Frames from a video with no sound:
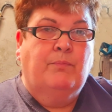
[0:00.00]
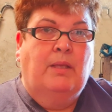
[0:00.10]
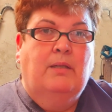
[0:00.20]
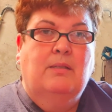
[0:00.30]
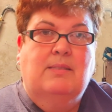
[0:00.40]

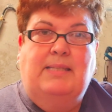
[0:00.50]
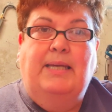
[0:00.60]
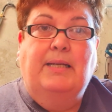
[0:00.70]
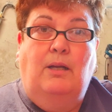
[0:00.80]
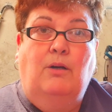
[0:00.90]

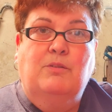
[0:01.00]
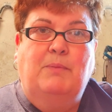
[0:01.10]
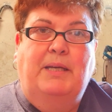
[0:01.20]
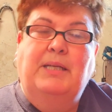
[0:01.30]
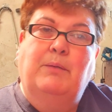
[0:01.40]
stained glass
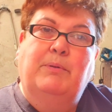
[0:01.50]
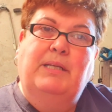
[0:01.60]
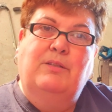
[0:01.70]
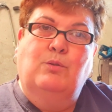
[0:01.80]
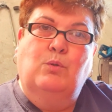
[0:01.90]
making to be
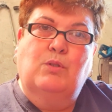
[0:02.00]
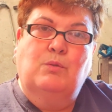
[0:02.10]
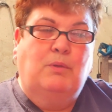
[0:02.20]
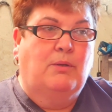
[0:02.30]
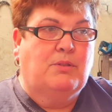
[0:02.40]
indoors as
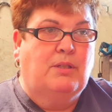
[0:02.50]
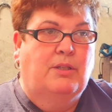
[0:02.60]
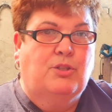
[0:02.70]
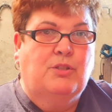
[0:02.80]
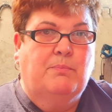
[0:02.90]
well. So it'd
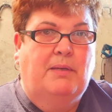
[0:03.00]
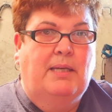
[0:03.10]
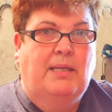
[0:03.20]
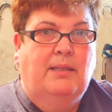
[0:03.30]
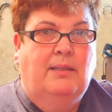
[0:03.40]
just
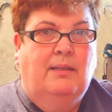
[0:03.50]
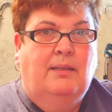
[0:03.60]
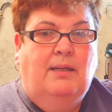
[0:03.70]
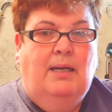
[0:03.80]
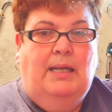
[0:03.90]
be
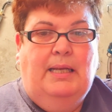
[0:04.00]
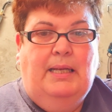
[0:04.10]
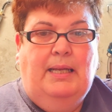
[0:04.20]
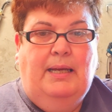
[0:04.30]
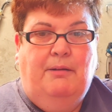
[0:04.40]
a little
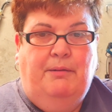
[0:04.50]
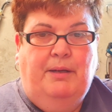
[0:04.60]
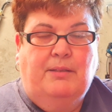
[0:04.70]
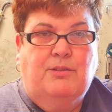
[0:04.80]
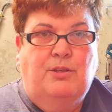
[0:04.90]

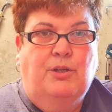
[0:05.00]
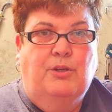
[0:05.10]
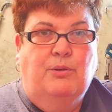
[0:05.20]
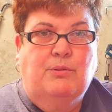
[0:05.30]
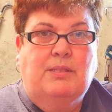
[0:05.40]
area to
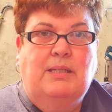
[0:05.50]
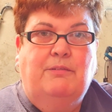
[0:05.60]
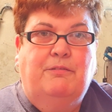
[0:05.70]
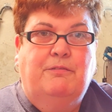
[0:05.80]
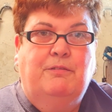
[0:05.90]
use
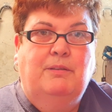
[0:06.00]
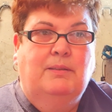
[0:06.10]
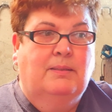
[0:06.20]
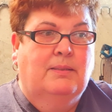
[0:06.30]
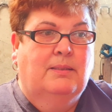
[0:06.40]
if,
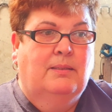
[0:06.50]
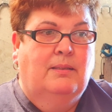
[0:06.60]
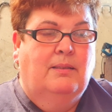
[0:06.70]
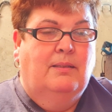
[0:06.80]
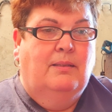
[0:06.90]

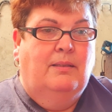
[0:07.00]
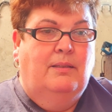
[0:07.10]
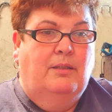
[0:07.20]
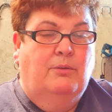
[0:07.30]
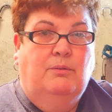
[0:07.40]
you
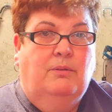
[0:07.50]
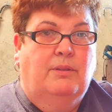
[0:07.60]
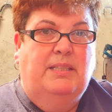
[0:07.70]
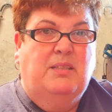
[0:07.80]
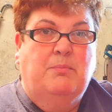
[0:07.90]
know, I
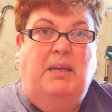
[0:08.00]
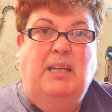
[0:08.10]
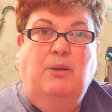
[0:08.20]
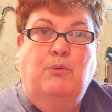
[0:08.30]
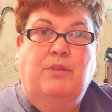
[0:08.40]
need to make
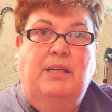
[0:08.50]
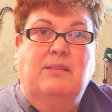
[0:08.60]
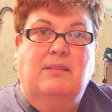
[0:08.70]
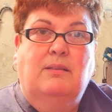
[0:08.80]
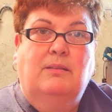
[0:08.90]
little things
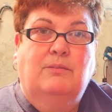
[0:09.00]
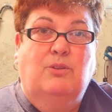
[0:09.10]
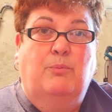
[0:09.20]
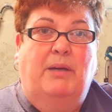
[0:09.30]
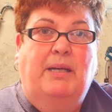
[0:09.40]
that
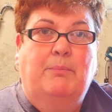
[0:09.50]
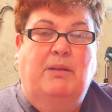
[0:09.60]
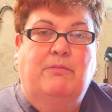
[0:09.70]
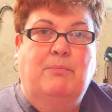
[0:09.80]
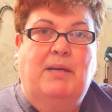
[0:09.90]
do make a bit
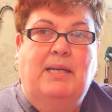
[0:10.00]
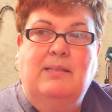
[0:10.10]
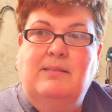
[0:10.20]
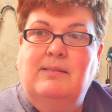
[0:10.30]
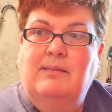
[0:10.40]
of a
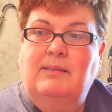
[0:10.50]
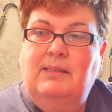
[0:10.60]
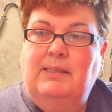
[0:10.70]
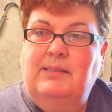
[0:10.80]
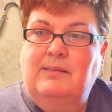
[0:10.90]
mess. And